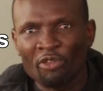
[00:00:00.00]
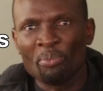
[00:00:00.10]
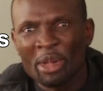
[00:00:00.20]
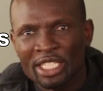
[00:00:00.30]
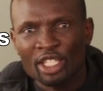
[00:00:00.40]
of
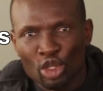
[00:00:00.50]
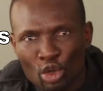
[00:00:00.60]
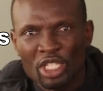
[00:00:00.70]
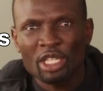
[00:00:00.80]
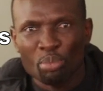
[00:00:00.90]

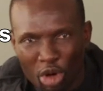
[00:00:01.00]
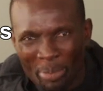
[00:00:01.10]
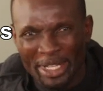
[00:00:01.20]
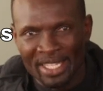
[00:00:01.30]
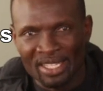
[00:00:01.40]
mixed-use
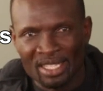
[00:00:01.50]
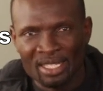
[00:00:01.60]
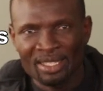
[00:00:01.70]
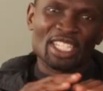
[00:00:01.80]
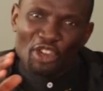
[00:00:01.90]

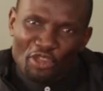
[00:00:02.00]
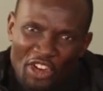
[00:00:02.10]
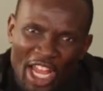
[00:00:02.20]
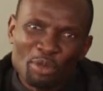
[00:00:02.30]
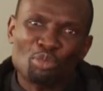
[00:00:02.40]
properties.
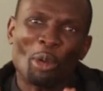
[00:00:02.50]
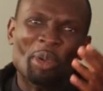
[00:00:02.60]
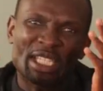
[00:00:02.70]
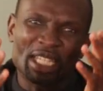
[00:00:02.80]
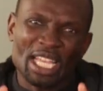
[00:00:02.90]
Different
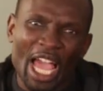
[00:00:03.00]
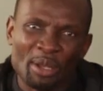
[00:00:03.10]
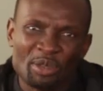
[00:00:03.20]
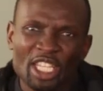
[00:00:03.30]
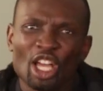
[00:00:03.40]
property
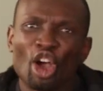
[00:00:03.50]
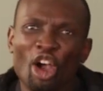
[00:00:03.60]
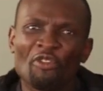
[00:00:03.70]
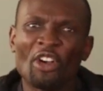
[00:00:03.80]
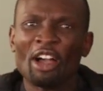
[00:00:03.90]
types
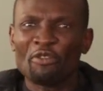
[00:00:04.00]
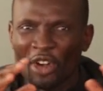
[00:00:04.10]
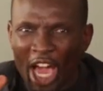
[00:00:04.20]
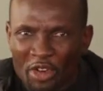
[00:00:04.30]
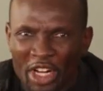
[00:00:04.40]
offer
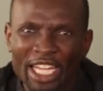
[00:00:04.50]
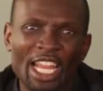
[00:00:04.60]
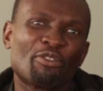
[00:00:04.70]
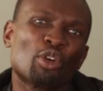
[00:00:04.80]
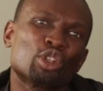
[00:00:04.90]
varying
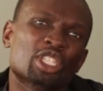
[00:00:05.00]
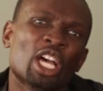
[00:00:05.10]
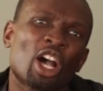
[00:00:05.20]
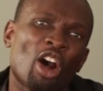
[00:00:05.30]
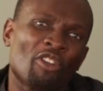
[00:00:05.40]
levels
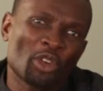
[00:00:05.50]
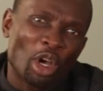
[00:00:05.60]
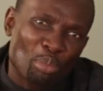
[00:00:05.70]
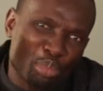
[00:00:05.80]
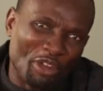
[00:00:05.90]
of
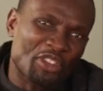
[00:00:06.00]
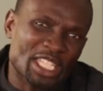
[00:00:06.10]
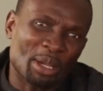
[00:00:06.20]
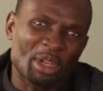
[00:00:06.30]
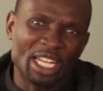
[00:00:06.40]

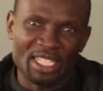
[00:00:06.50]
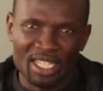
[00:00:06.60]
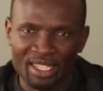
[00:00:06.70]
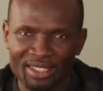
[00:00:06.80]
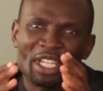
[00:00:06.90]

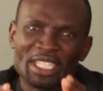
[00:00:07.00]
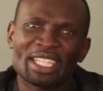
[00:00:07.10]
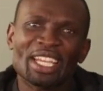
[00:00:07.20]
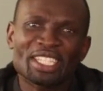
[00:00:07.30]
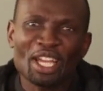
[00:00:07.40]
profitability.
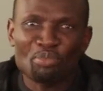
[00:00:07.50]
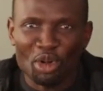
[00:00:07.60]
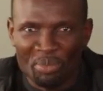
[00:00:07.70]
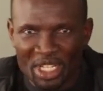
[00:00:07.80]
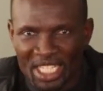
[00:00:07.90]
Residential
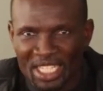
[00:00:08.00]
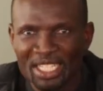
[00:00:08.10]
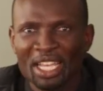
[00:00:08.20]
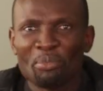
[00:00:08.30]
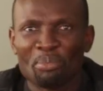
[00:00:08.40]

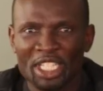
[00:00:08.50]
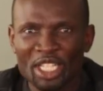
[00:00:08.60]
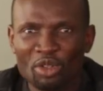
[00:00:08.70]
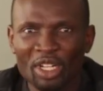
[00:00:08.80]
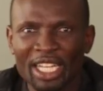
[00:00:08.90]
properties,
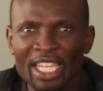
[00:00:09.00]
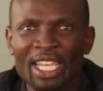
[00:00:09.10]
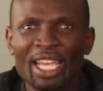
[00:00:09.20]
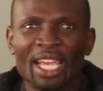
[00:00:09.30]
particularly